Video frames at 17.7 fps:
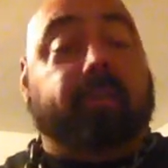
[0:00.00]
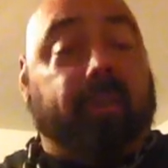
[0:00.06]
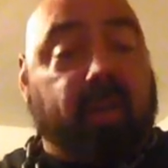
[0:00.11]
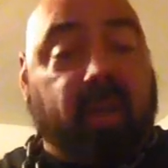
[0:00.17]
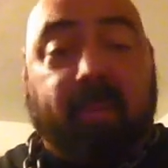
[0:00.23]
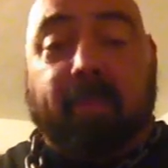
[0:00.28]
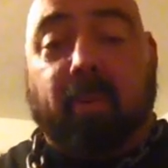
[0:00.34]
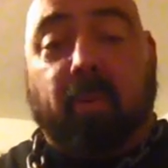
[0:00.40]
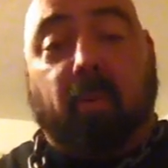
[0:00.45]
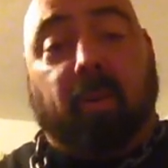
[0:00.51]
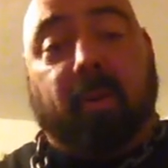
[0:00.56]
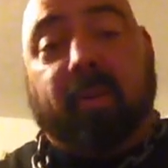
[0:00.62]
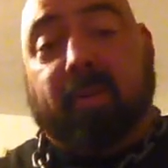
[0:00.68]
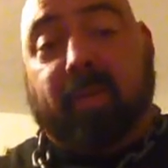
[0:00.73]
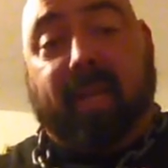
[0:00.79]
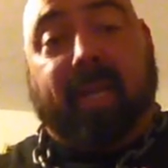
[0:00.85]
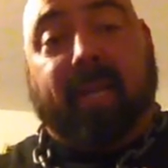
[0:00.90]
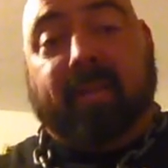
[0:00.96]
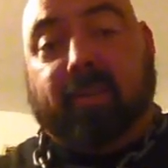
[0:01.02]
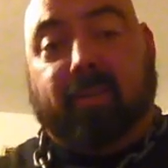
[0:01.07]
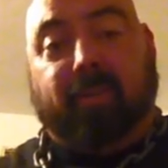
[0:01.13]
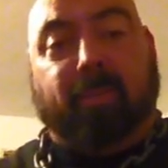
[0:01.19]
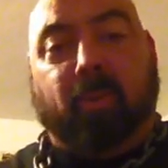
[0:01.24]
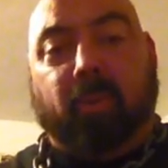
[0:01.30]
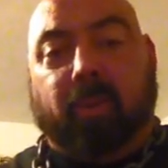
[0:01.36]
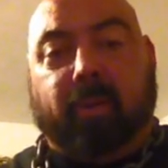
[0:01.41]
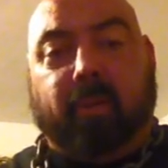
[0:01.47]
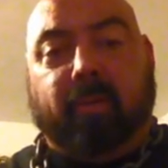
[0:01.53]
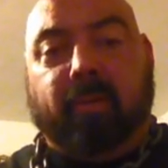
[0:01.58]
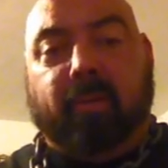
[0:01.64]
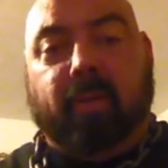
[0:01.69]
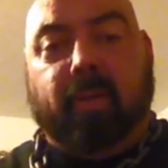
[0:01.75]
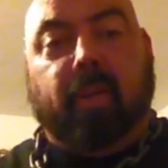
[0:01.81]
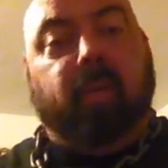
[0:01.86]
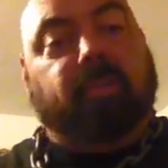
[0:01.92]
Number one thing in this sport
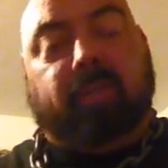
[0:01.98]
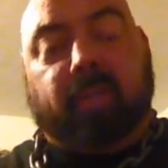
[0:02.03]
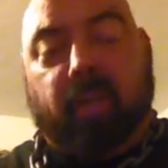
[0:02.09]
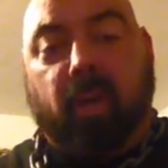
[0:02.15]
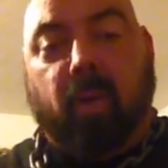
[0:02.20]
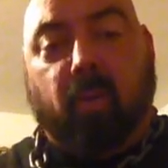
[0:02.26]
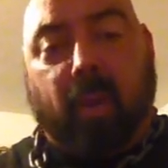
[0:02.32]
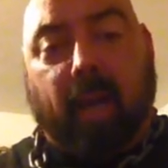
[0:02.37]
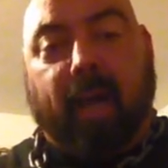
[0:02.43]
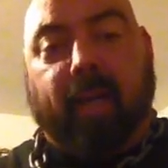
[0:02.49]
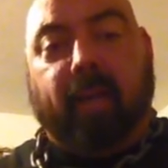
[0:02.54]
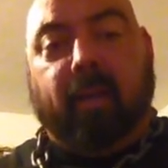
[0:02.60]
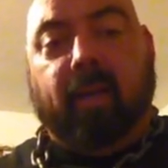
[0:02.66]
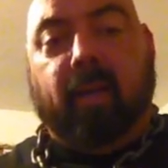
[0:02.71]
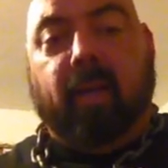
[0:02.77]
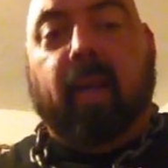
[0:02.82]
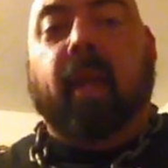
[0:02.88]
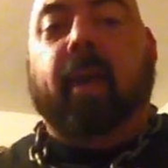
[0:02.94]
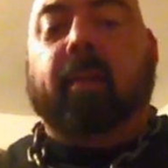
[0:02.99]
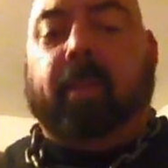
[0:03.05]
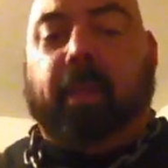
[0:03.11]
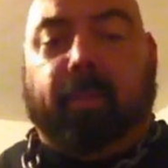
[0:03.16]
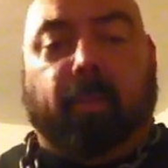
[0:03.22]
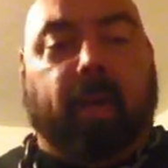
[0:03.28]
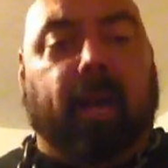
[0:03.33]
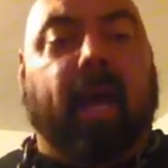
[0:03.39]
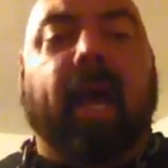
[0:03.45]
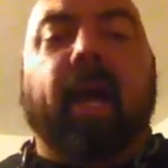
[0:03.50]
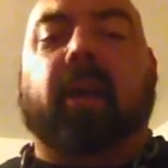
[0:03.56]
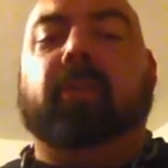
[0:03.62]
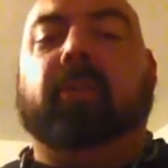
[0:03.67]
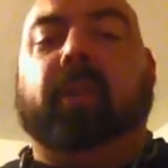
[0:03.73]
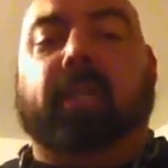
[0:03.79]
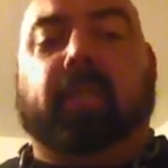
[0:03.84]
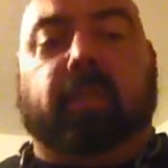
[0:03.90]
is to know why. People, how
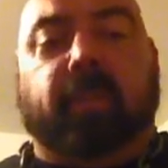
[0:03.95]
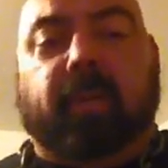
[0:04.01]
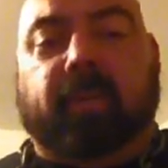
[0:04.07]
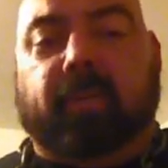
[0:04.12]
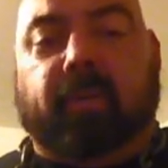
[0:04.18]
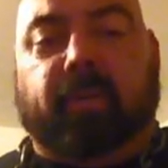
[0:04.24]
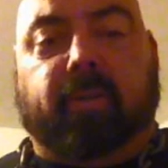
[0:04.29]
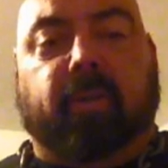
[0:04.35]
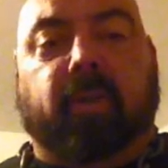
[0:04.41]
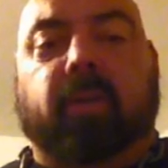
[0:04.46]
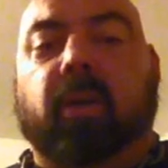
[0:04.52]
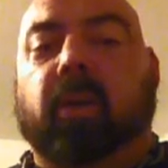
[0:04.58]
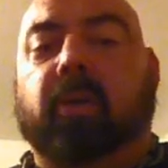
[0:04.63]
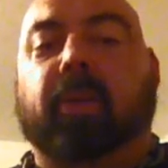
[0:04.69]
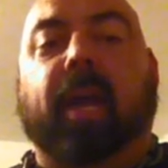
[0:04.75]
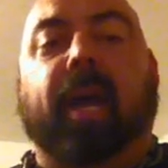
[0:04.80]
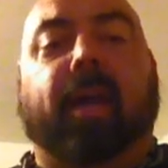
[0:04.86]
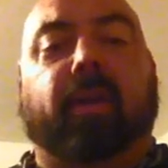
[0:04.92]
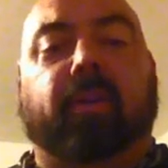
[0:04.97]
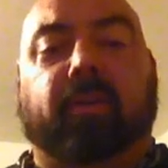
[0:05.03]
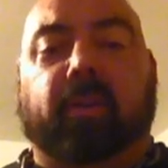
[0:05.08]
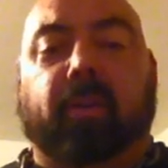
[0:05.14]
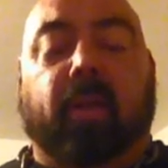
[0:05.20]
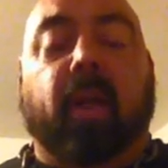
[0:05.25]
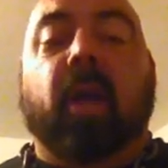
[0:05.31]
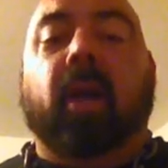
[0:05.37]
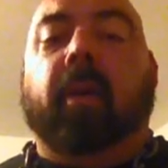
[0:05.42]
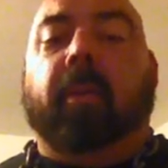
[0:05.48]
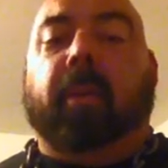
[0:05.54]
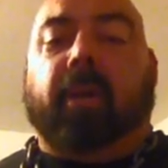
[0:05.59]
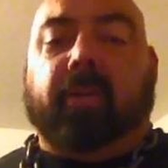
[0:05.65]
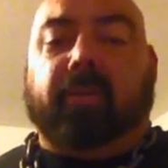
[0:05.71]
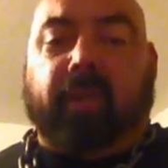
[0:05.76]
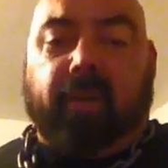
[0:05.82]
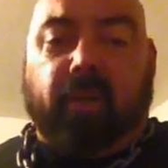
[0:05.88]
did you get to be such a good coach? How did you do it?
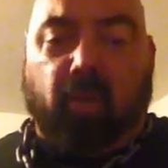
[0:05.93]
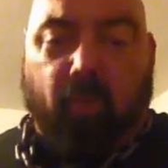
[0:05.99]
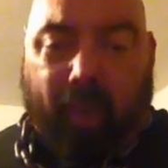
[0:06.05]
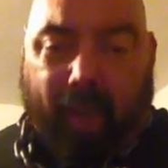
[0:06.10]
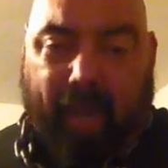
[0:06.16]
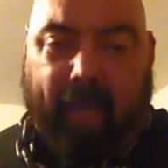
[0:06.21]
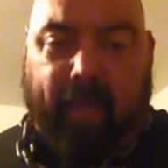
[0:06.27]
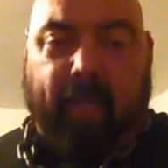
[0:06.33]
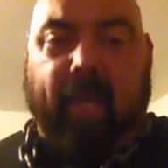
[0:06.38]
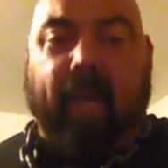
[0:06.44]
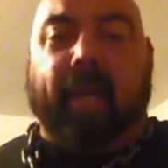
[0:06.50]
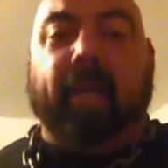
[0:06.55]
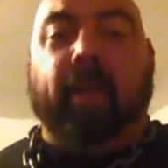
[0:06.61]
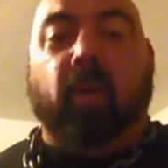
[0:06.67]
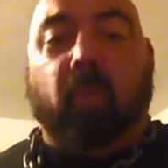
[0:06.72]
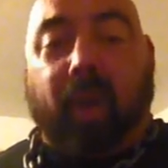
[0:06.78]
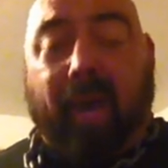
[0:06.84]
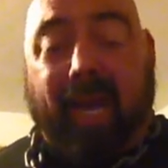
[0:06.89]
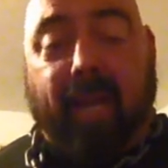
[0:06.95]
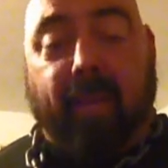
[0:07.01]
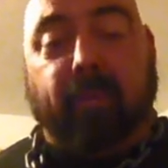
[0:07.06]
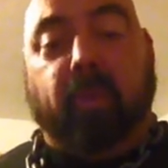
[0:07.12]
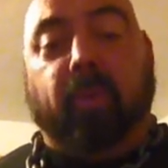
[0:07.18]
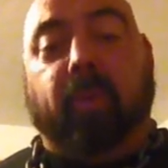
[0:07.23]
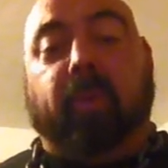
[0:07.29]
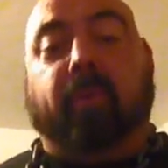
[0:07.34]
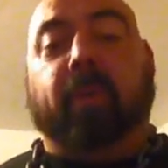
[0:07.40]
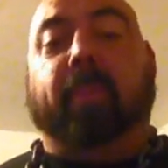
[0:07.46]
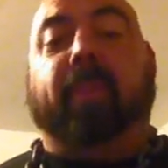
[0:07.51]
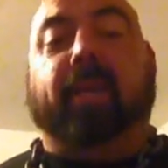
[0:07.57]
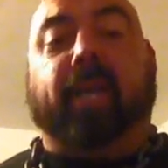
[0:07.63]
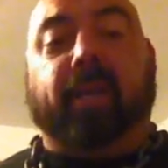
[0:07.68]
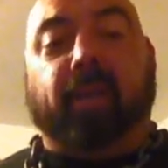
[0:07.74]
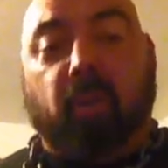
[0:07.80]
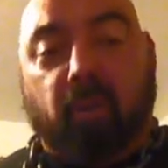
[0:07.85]
Because I know why. I know why I'm doing
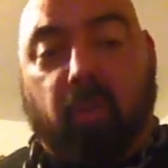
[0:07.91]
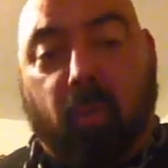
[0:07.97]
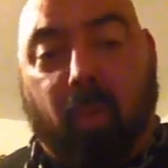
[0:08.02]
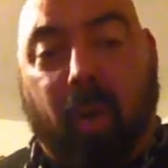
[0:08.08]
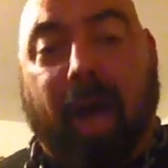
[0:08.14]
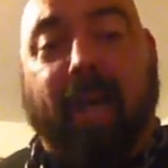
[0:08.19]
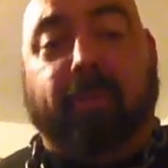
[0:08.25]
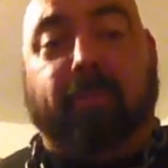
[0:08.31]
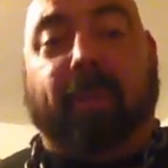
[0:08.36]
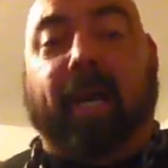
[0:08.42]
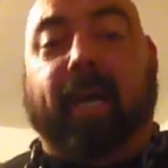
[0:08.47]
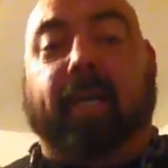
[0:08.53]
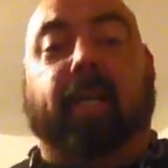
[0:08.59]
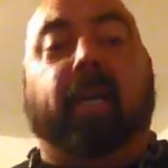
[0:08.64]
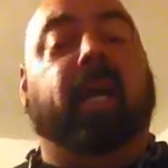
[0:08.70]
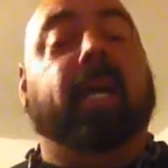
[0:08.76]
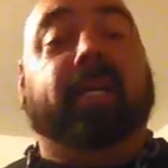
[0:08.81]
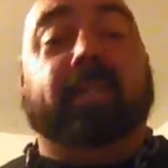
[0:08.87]
something. I know the whys behind it.